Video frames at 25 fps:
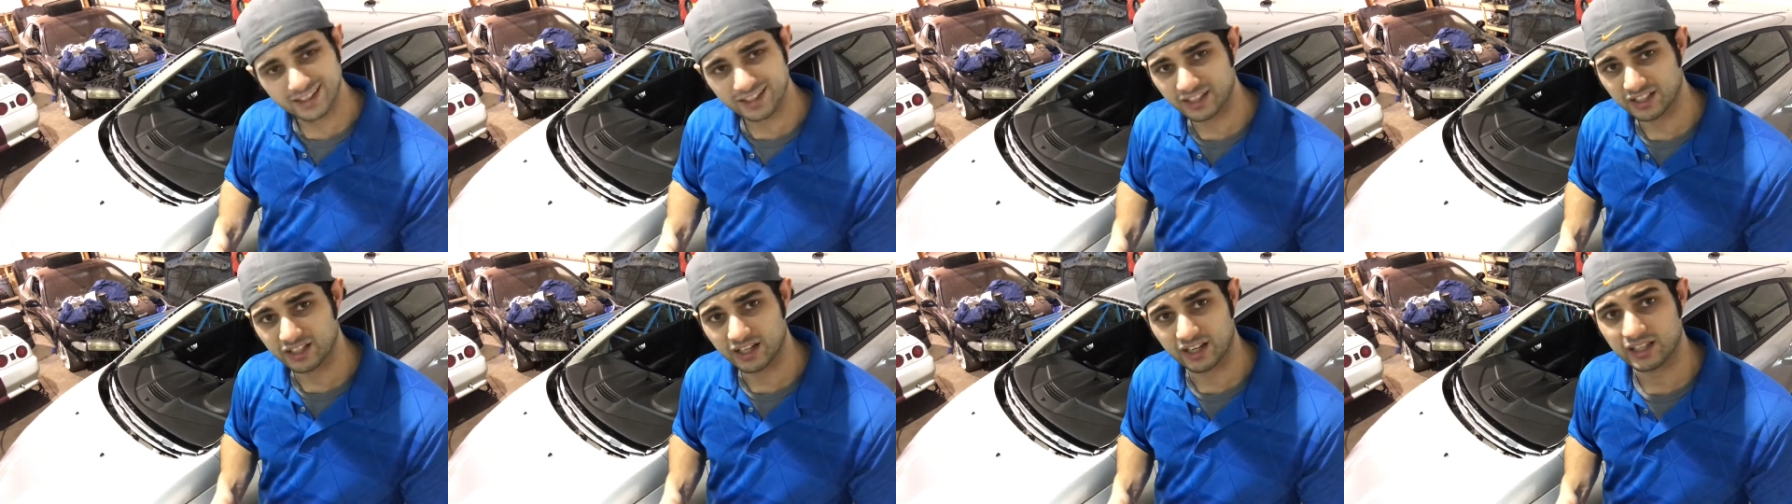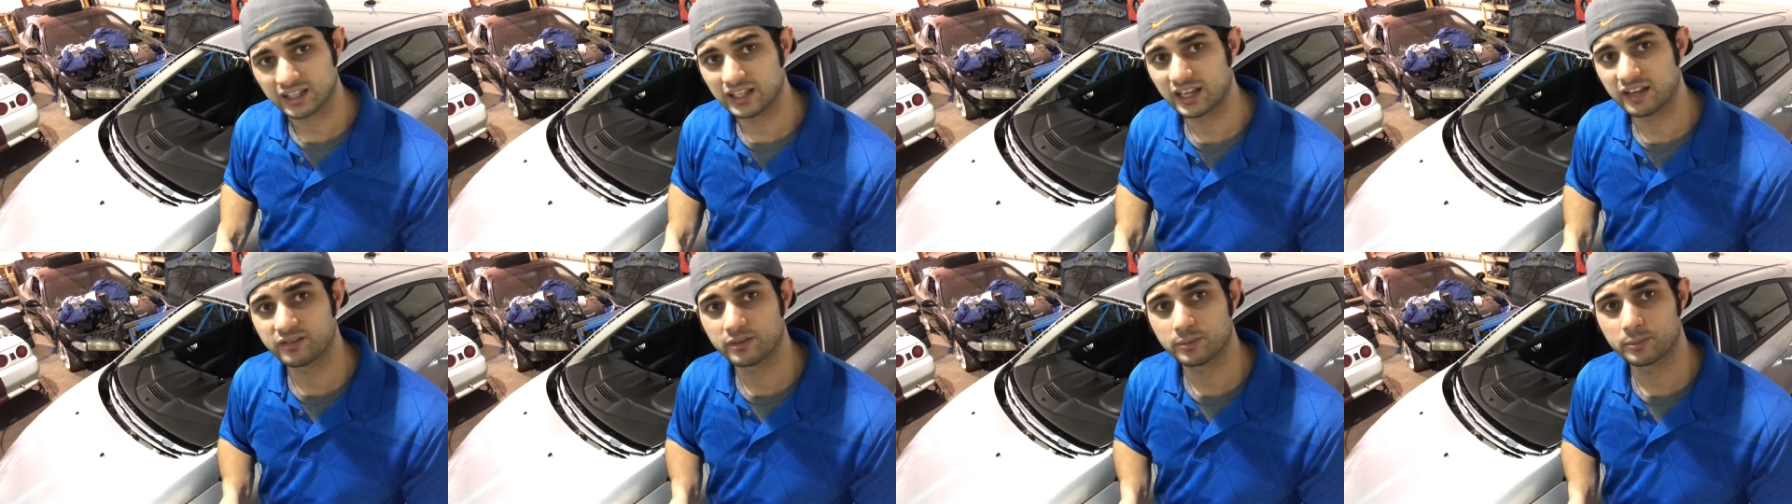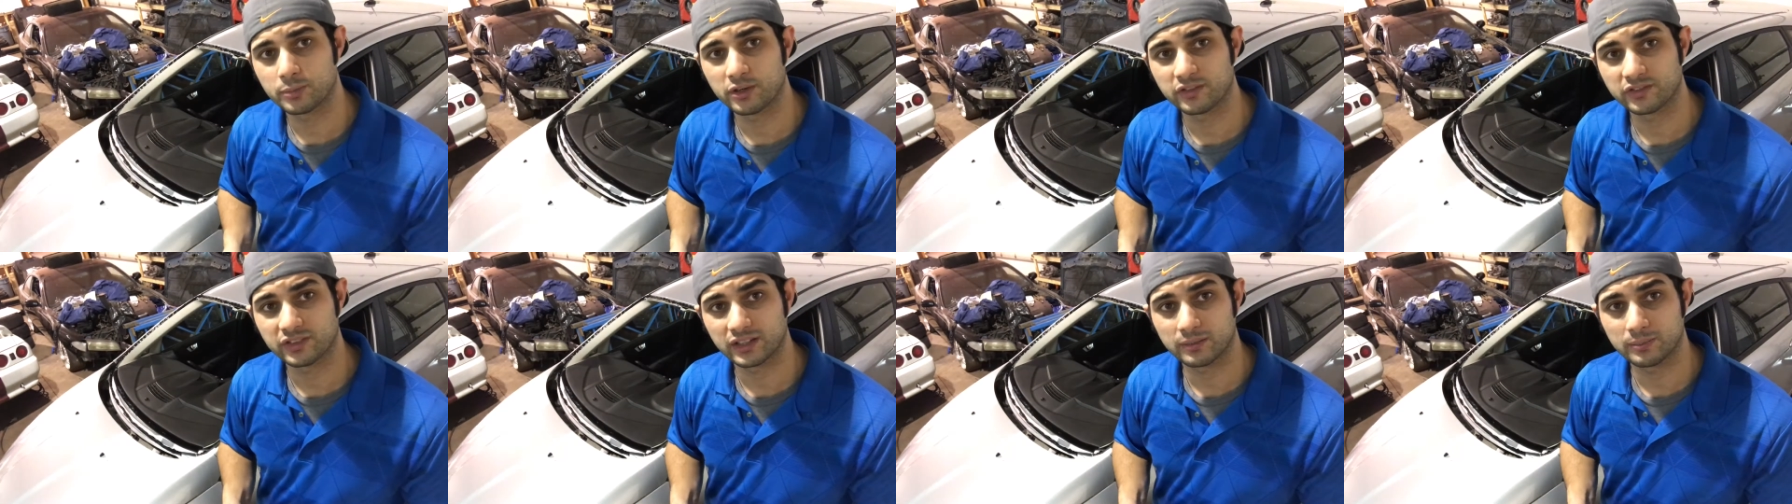you're not going to have a
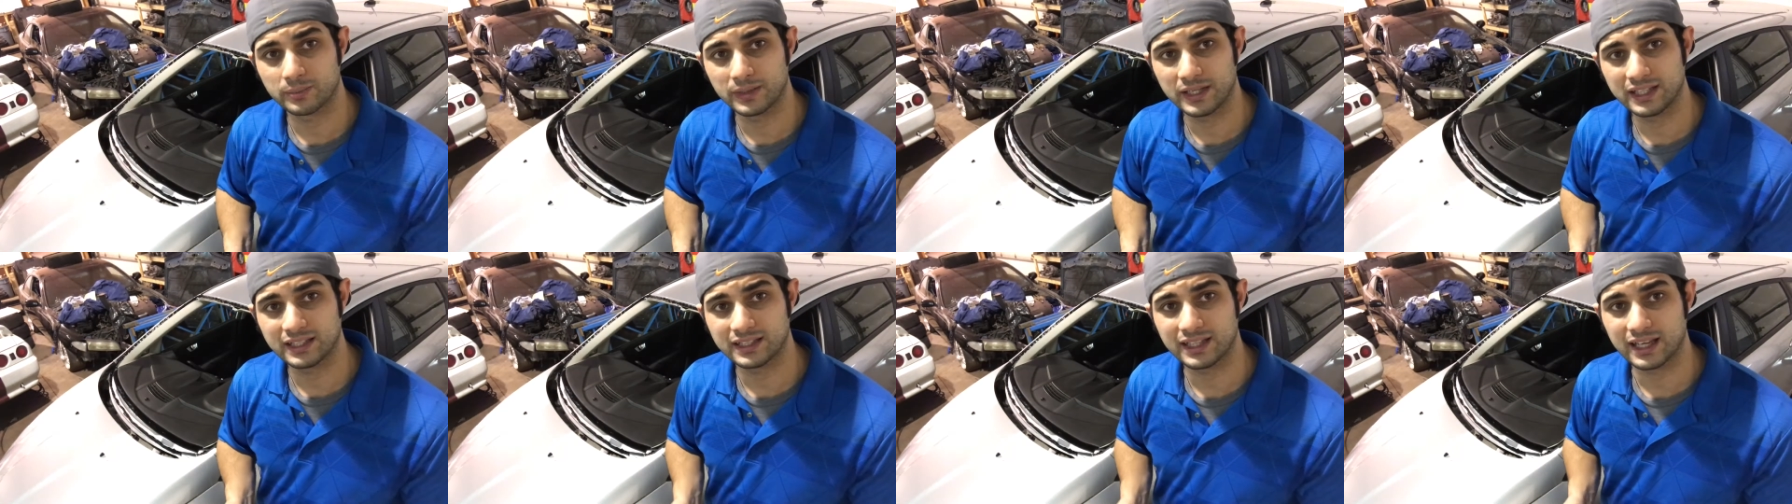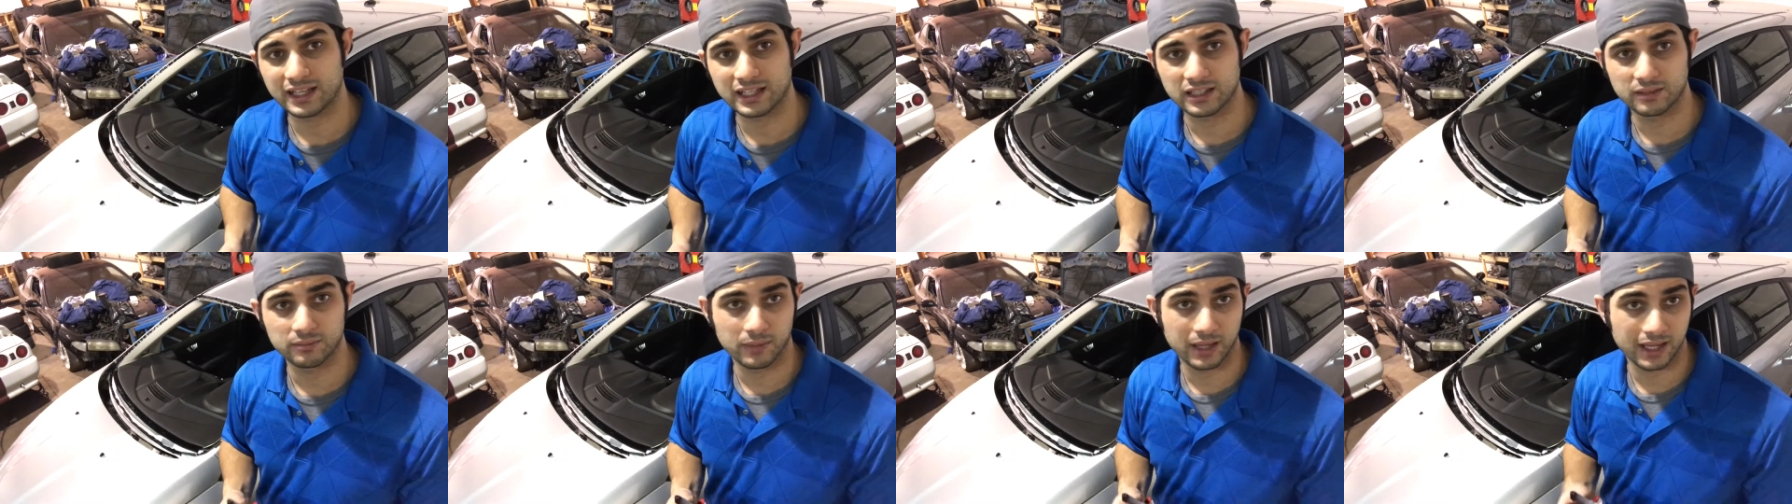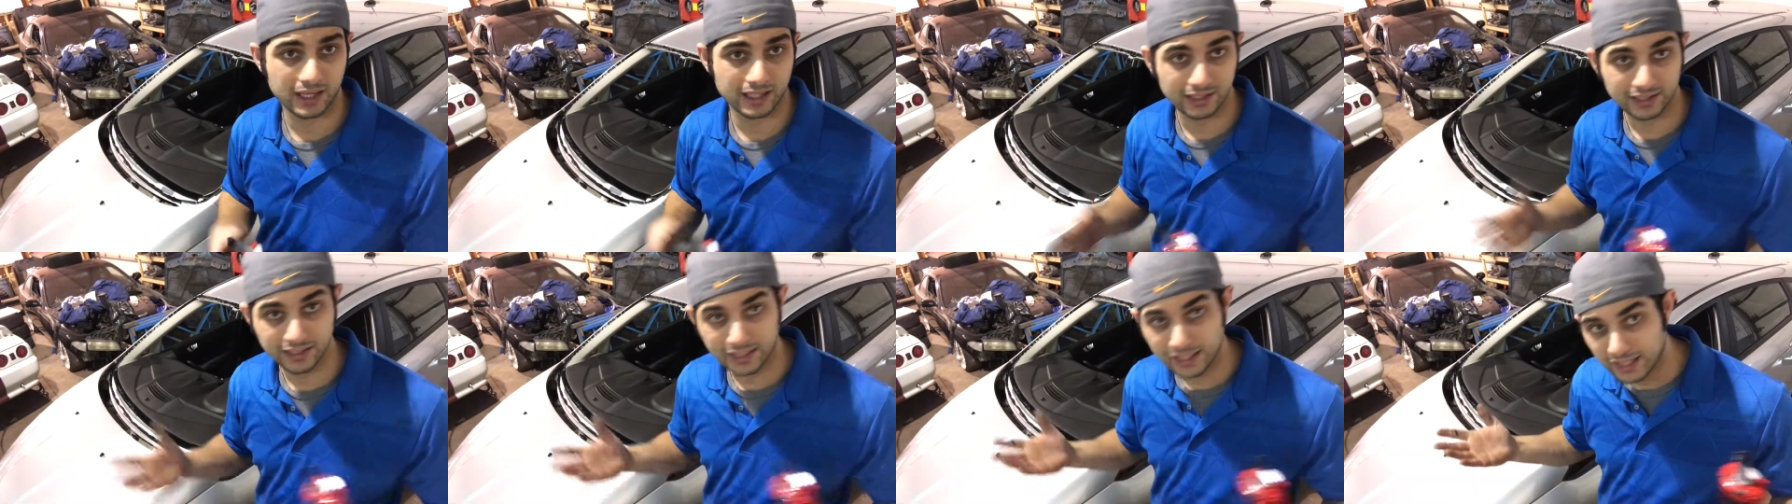perfect bead. That could
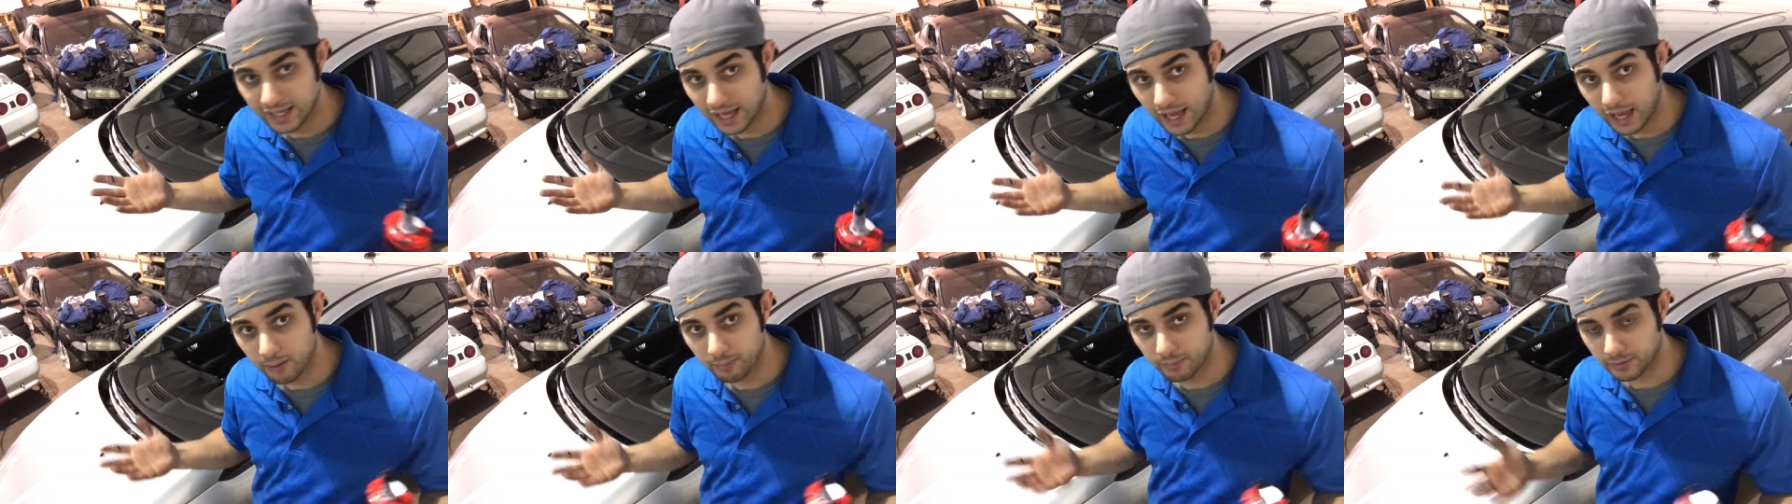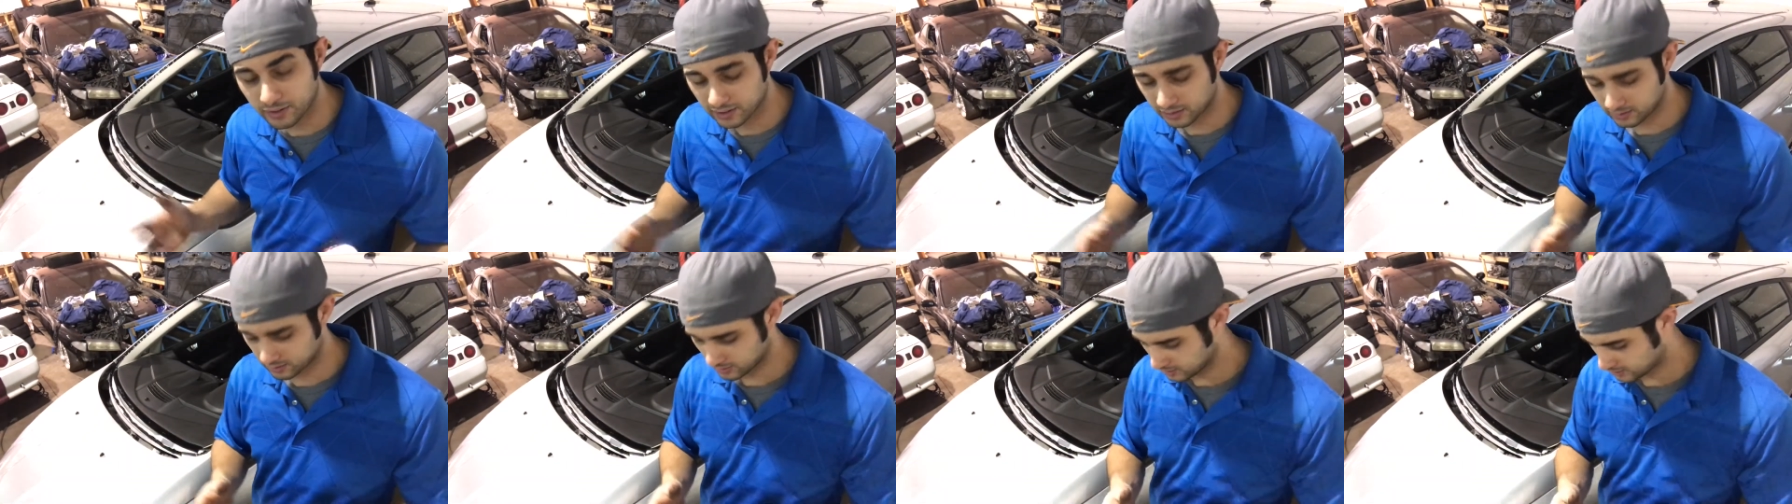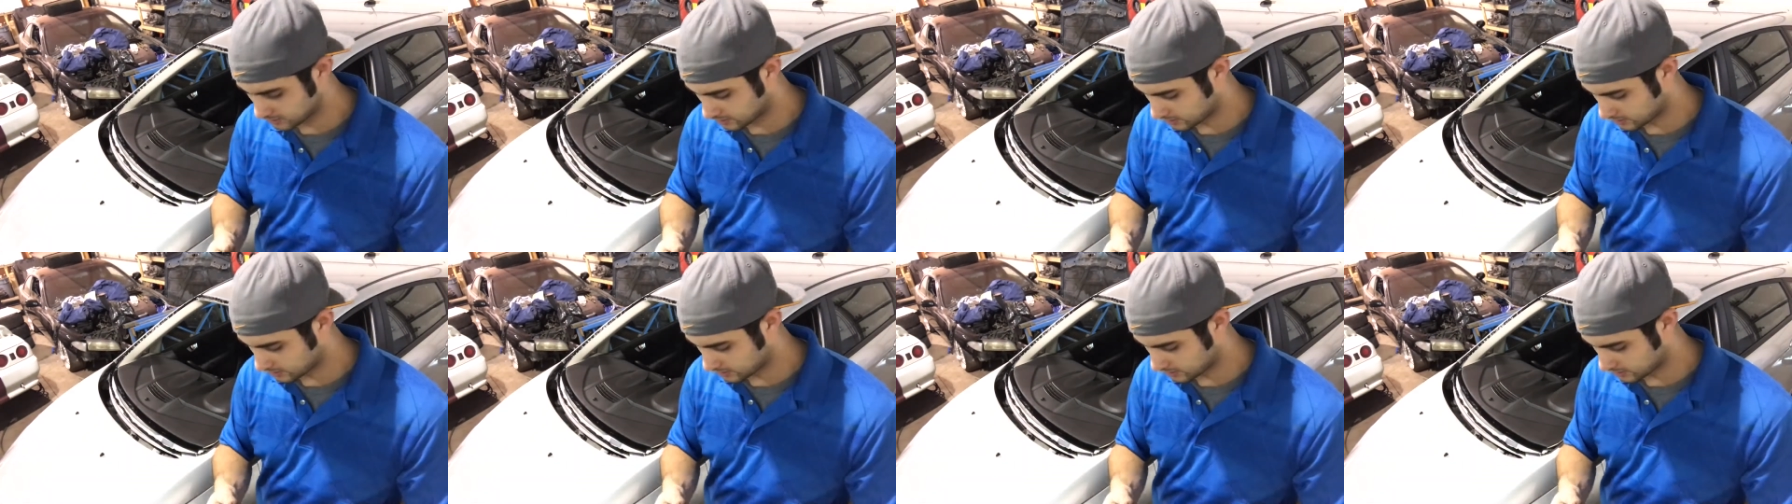make a leak happen.